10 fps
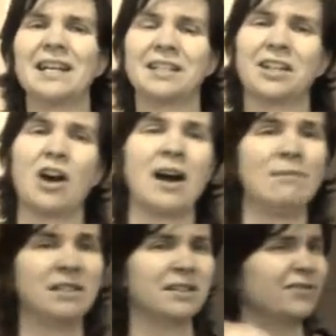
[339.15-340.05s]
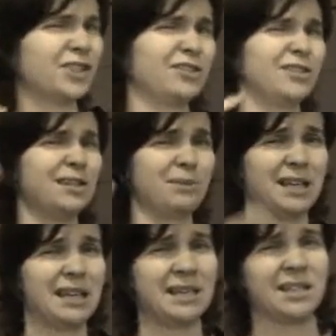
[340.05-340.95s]
at a time instead of two steps
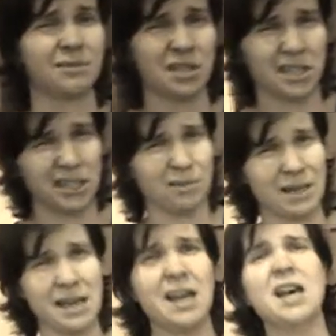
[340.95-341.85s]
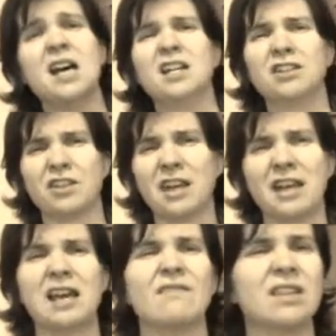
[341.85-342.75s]
ahead as someone said to me sort of
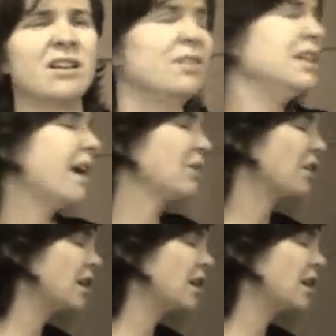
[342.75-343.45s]
thing even though I'm the